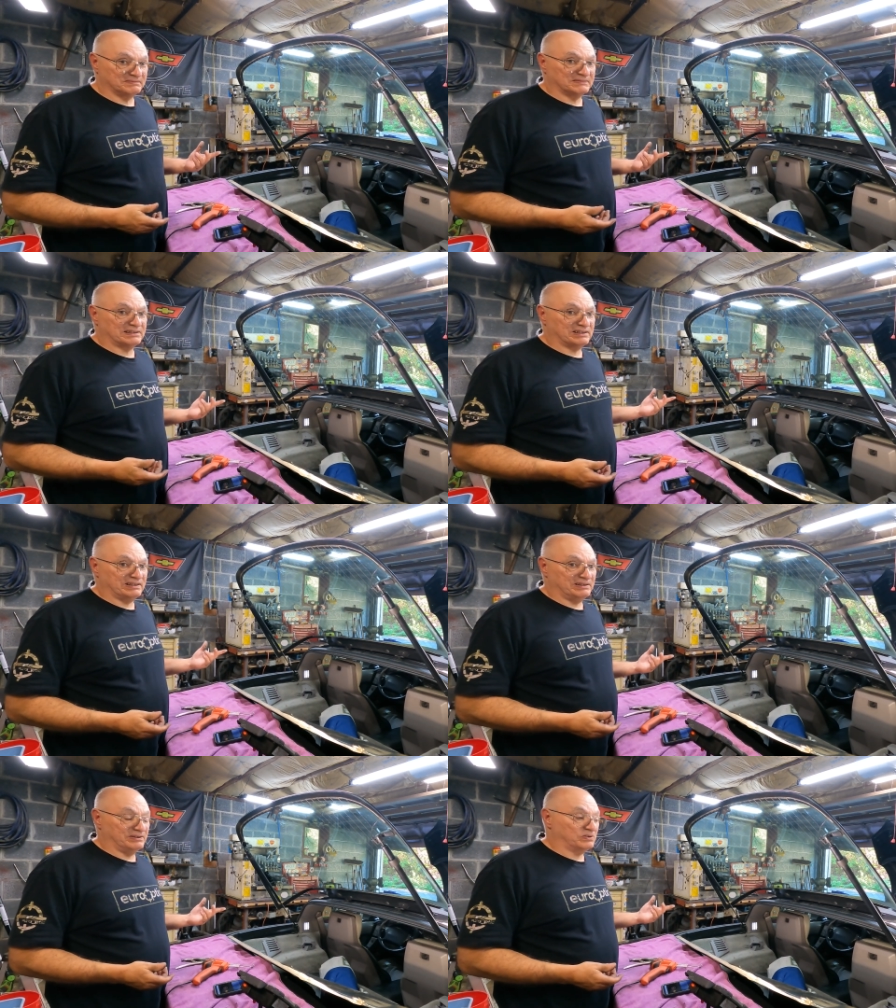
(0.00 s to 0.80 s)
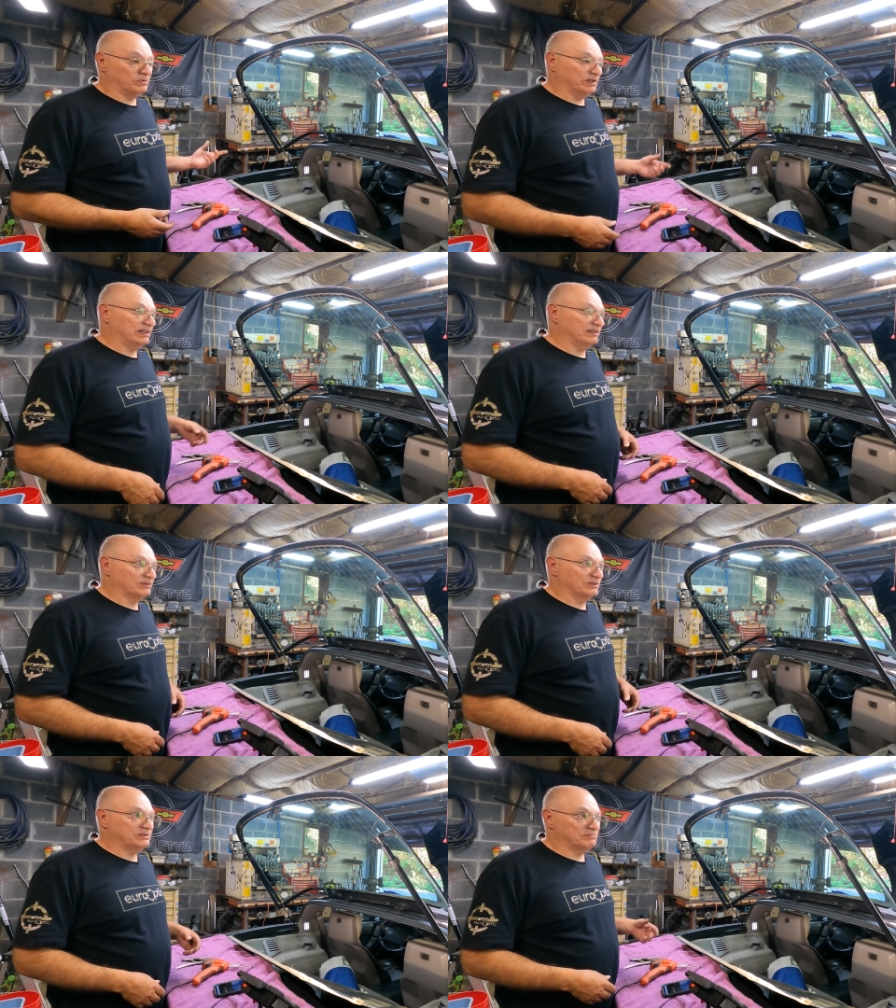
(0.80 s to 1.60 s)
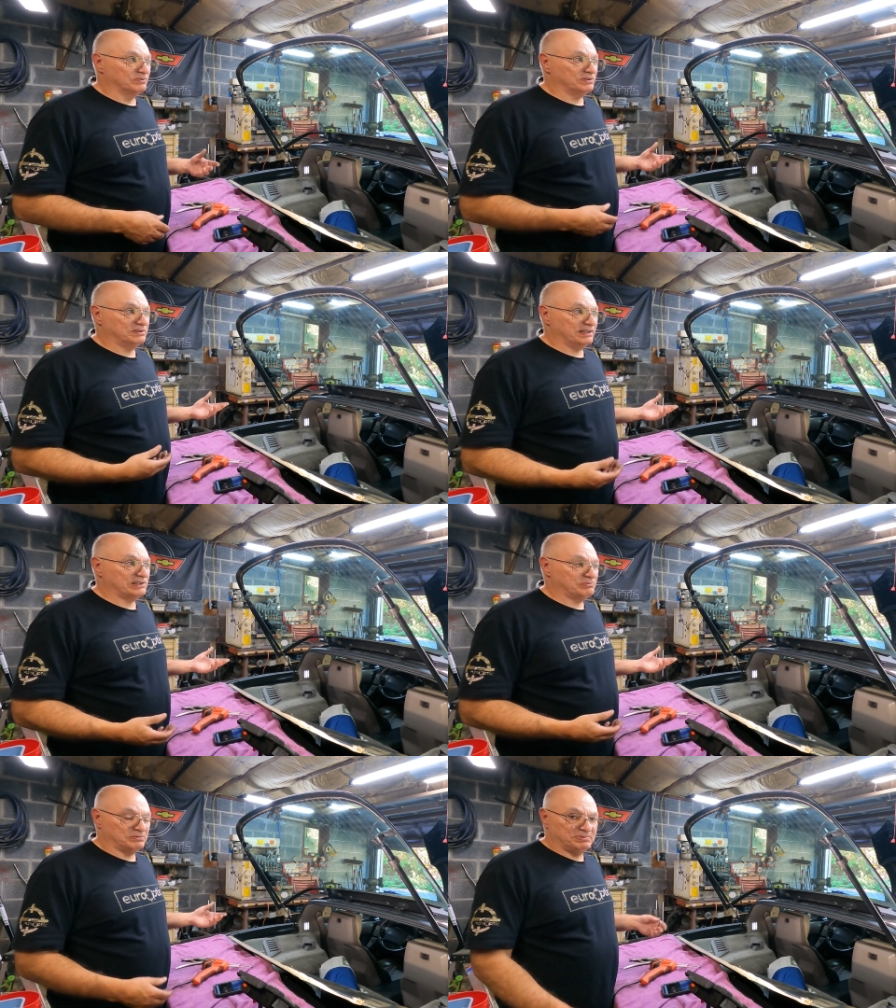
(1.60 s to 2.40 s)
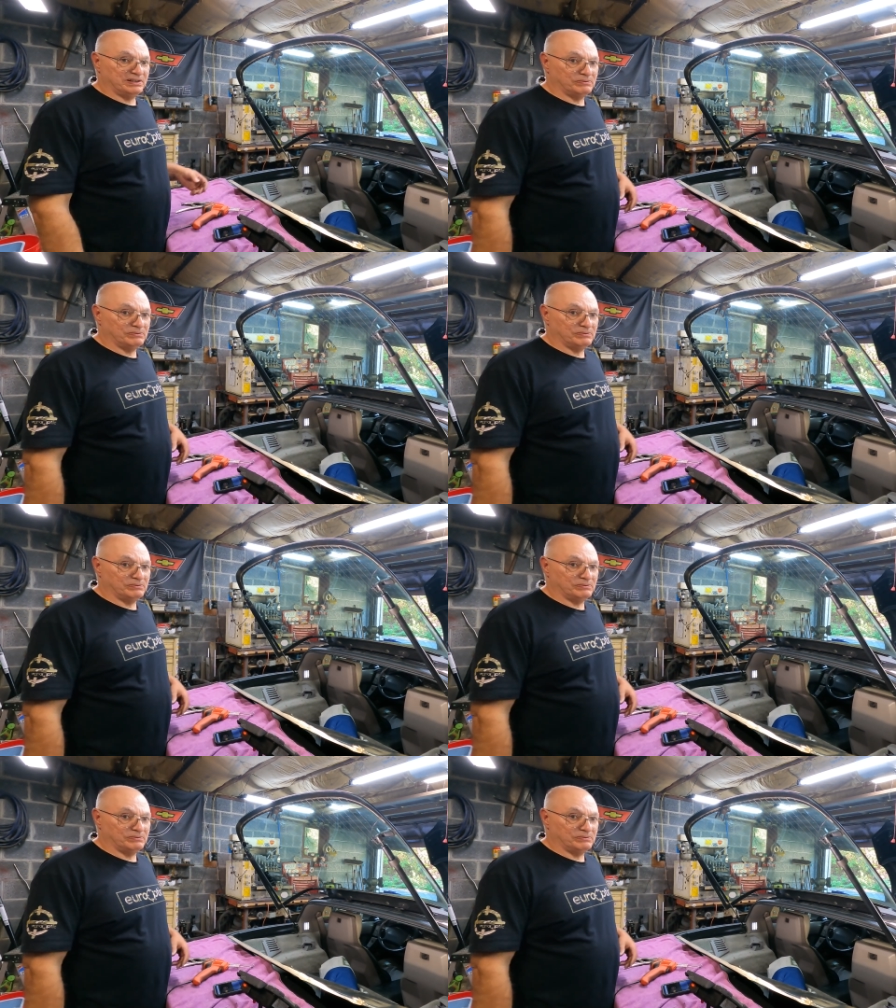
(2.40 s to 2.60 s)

That's how I know it's working. Of course, real test will be